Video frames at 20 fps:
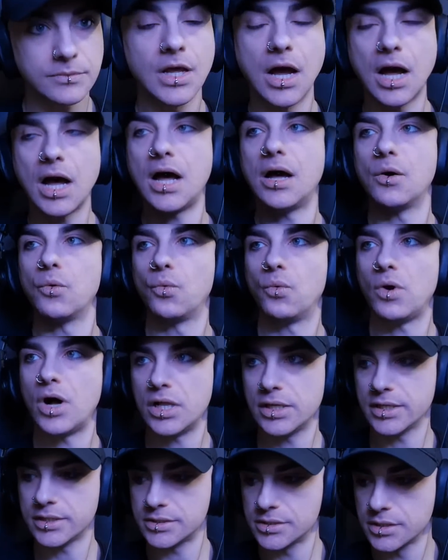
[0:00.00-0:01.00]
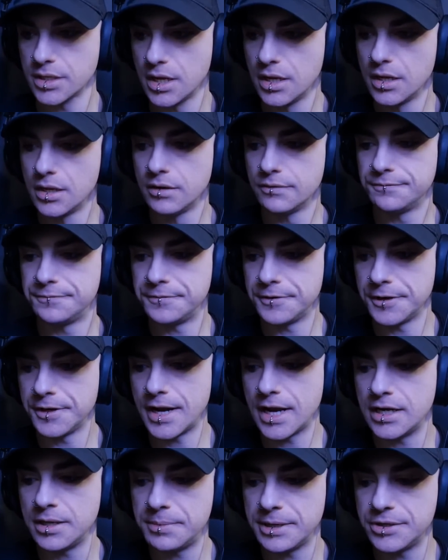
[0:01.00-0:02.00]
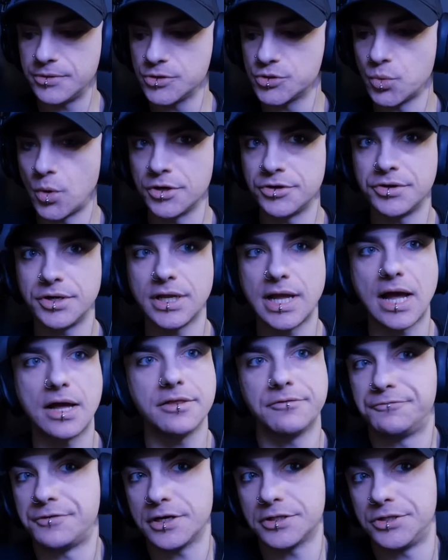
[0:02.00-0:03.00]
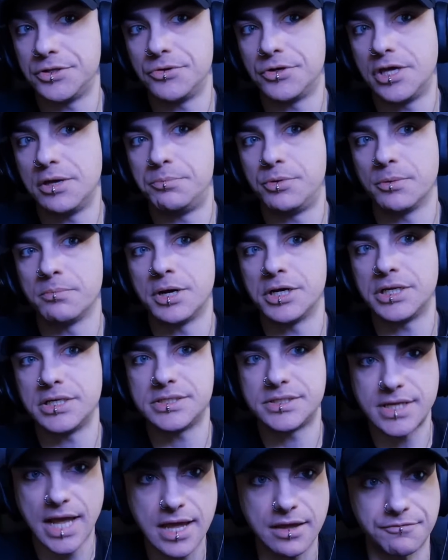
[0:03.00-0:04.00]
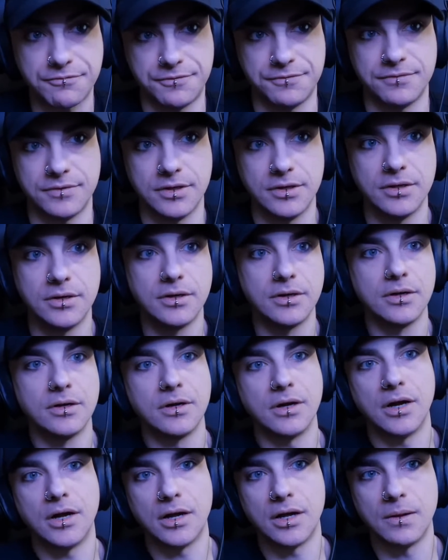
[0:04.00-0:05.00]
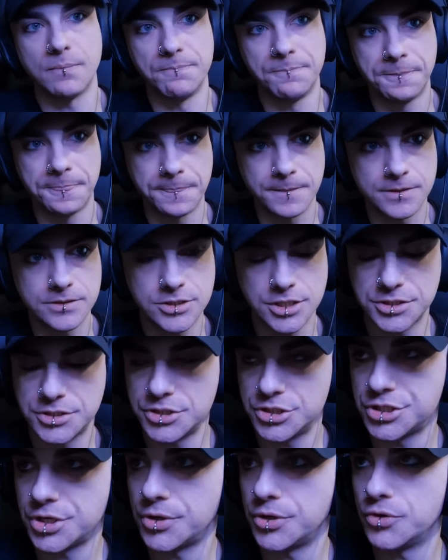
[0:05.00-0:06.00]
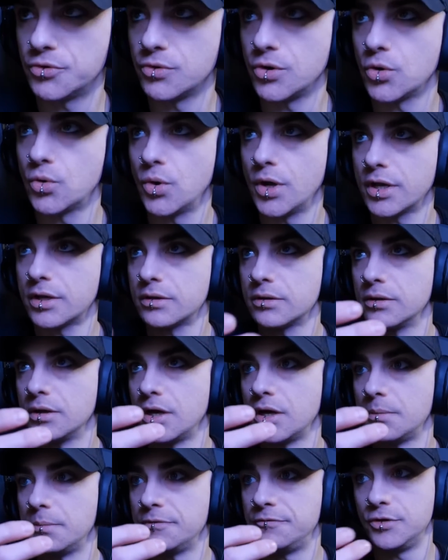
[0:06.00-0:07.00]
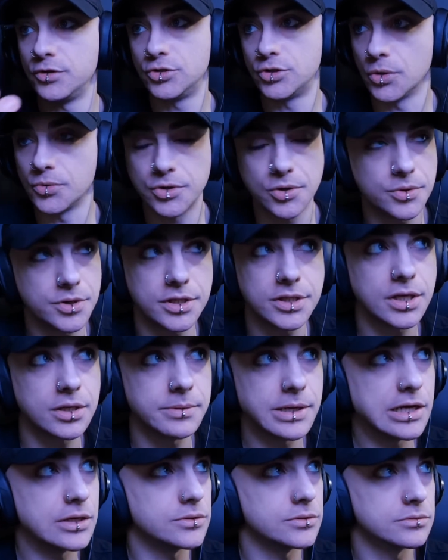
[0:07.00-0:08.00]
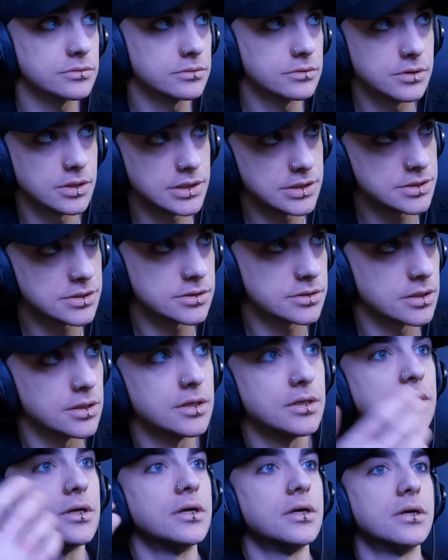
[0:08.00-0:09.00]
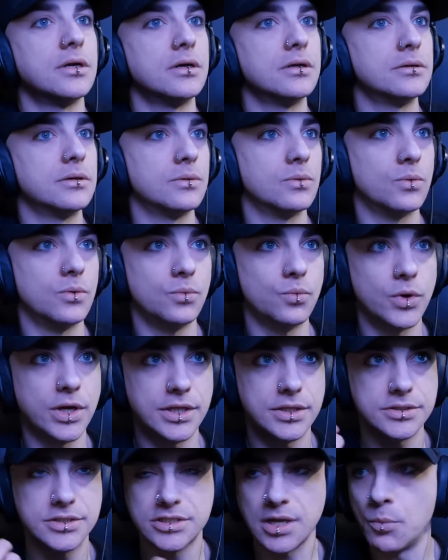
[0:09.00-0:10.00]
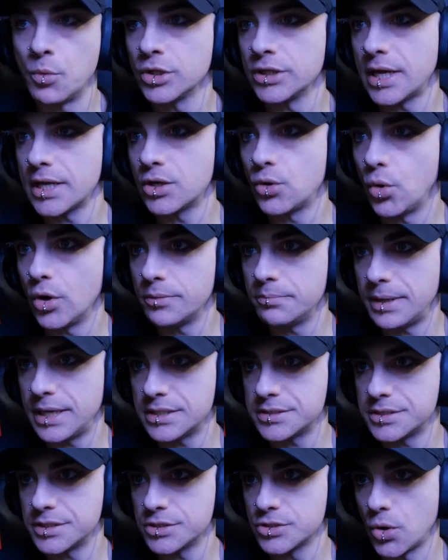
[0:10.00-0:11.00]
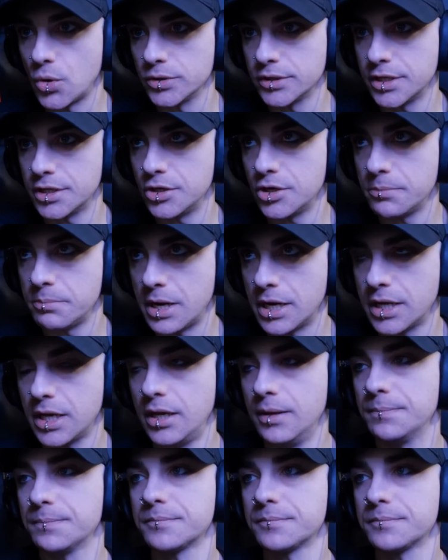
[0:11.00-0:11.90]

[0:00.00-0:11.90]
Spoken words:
Ah, wallets. For anybody who's wondering, how the fuck do you keep your money safe? Just to show you real quick, if you don't know anything about this, when someone like Coinbase is holding your money,